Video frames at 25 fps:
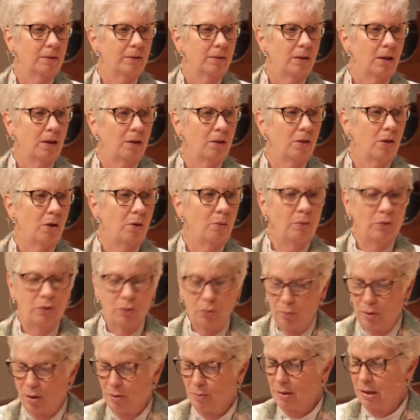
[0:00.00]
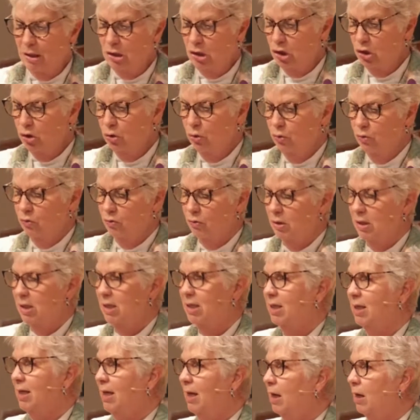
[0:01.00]
along with the women and children
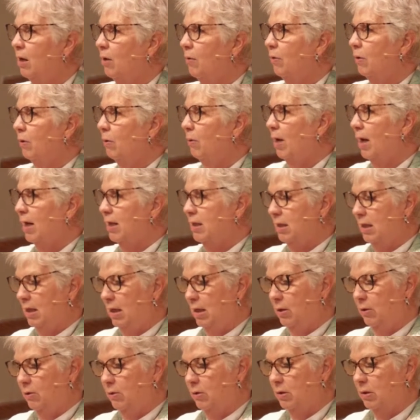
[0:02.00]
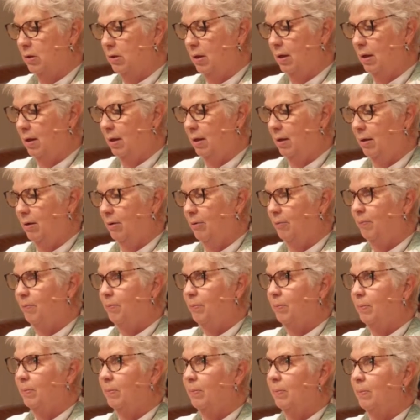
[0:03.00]
seated on the grassy hillside.
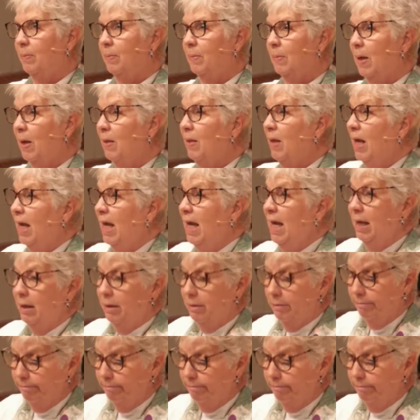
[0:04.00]
And they eat,